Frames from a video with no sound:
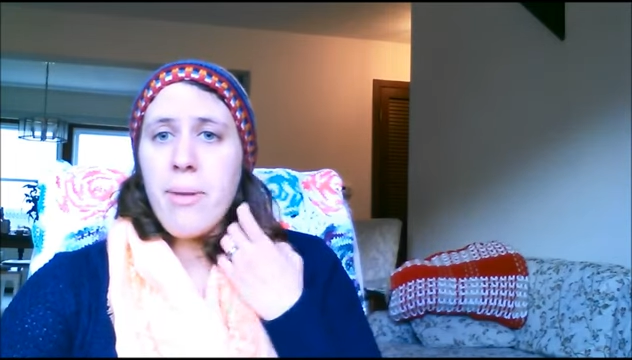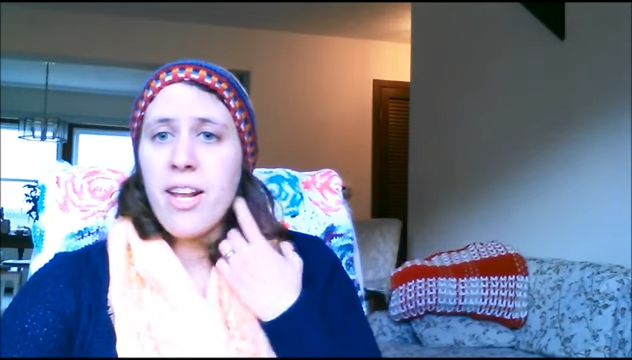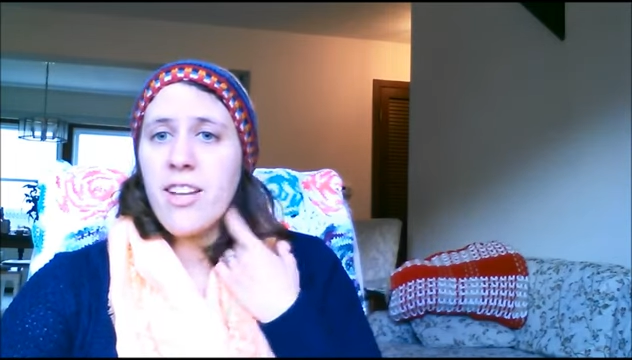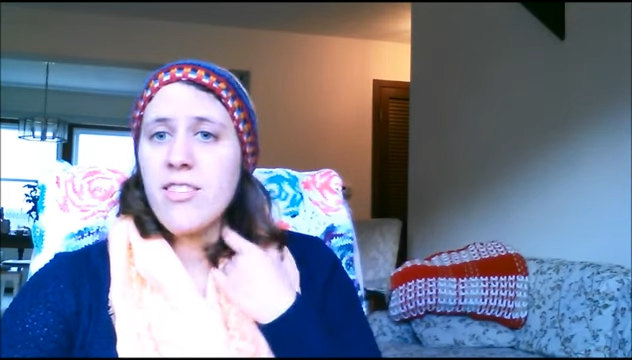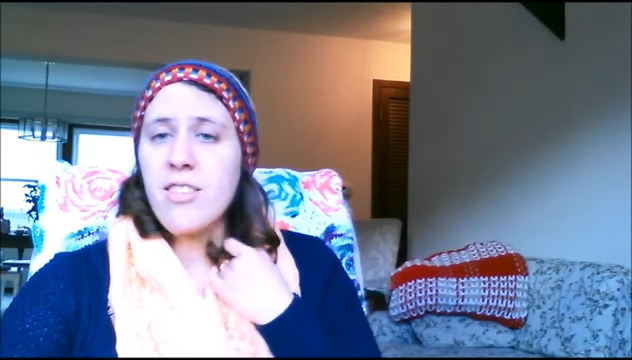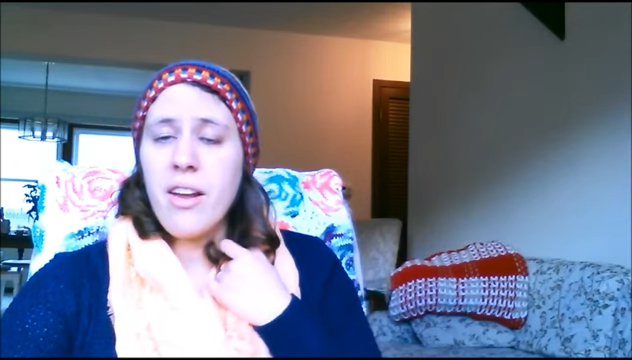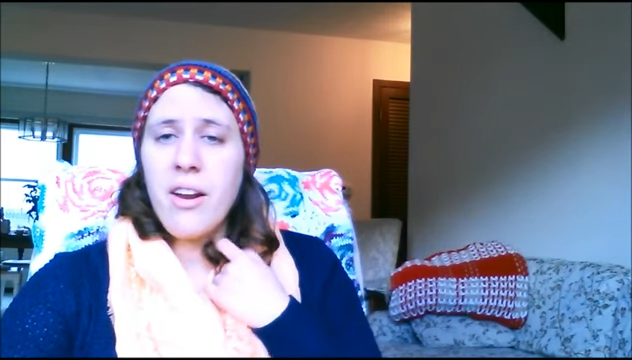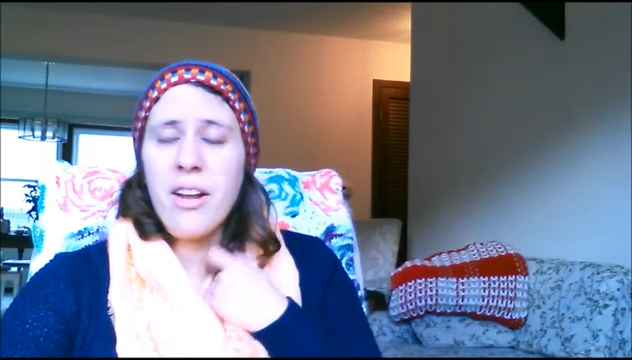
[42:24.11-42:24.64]

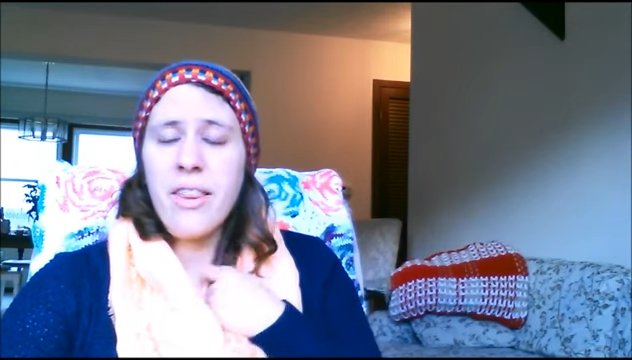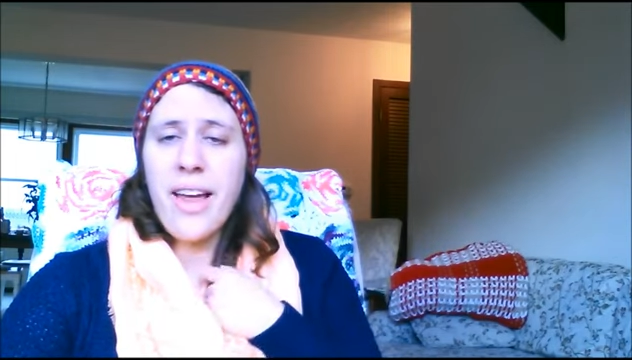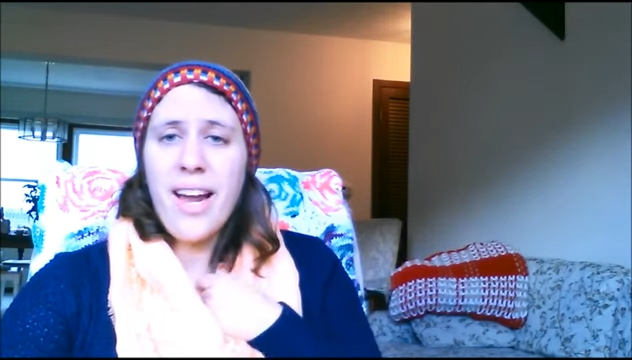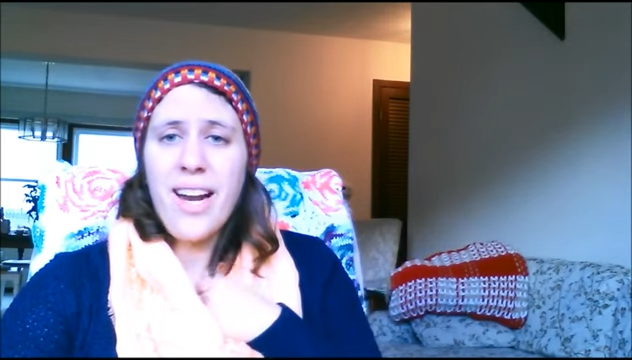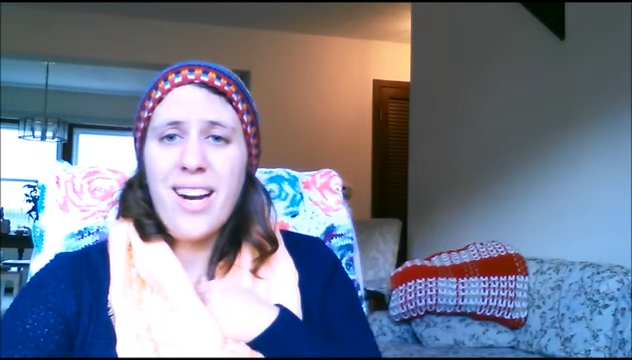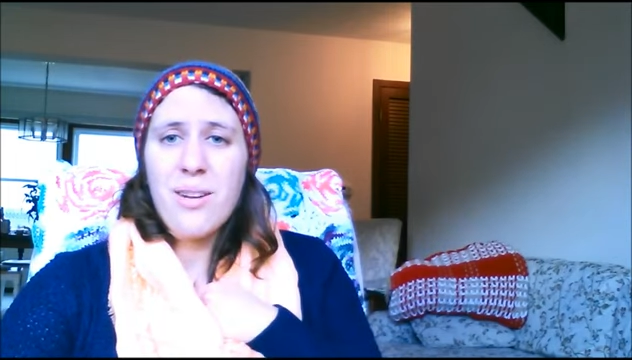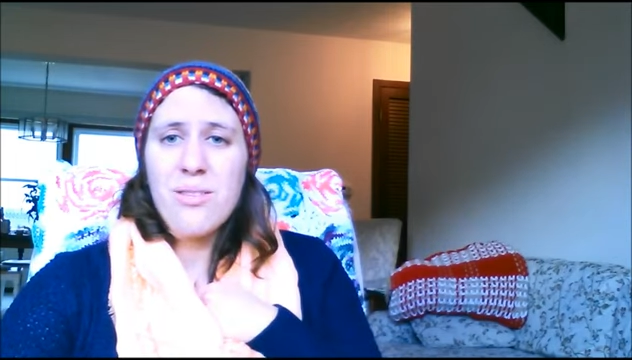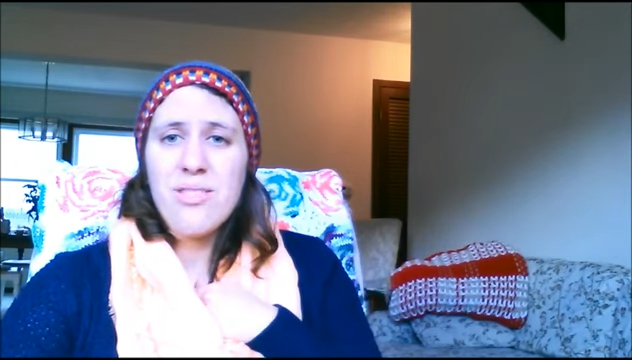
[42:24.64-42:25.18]
because they're in
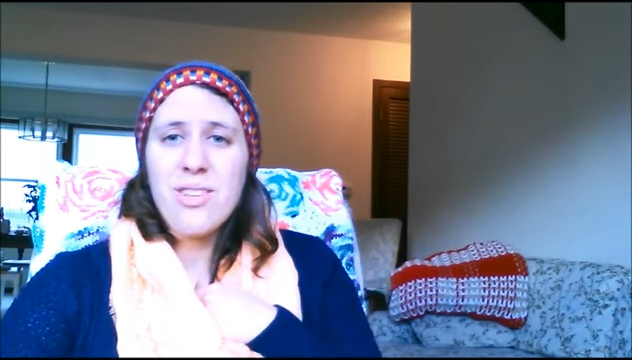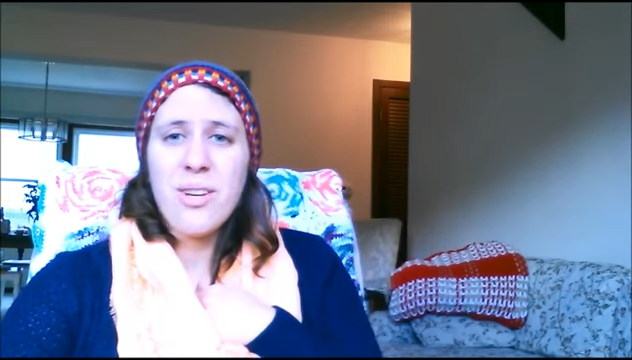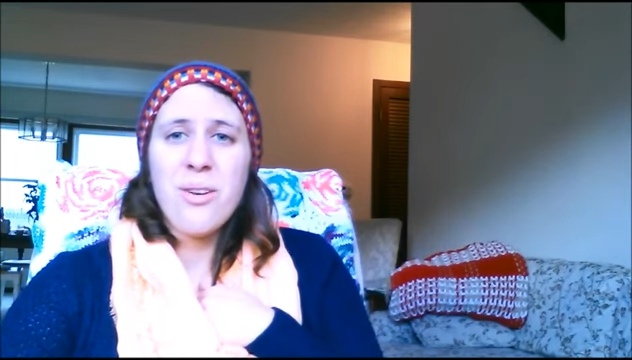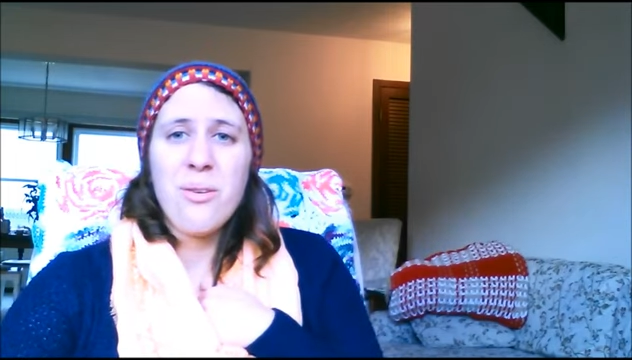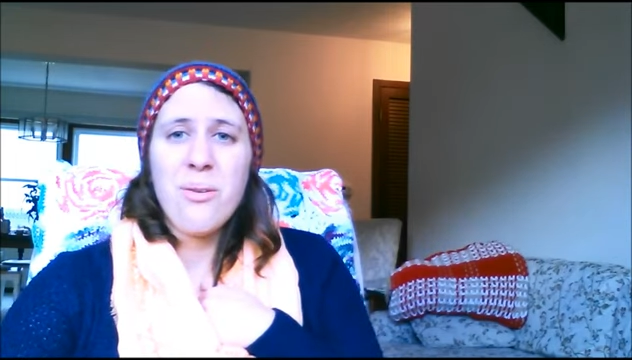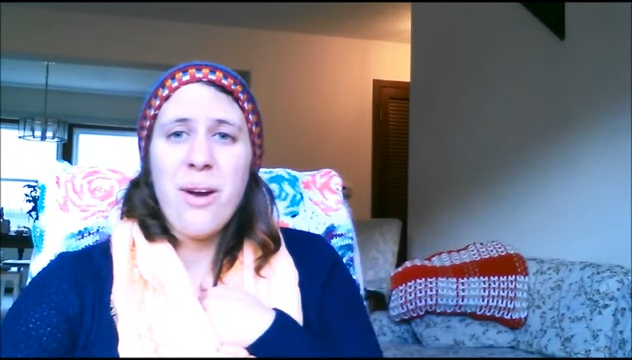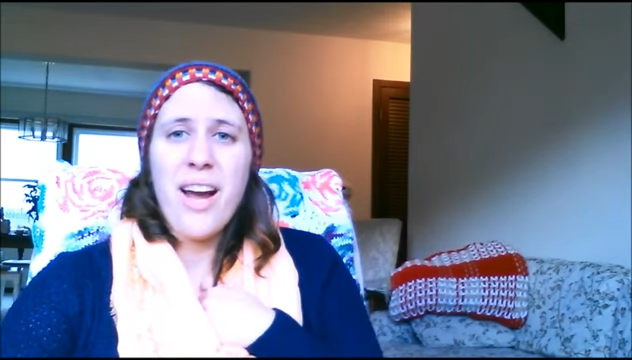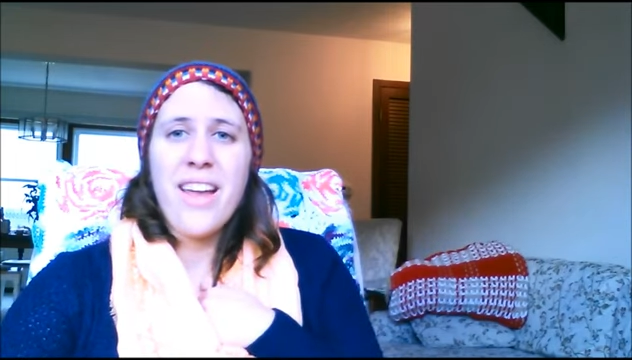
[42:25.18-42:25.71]
that house
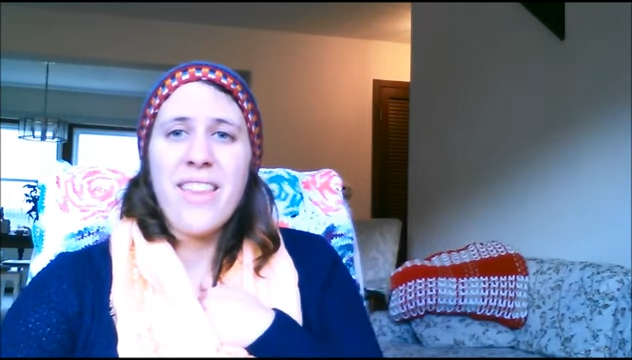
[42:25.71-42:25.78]
too,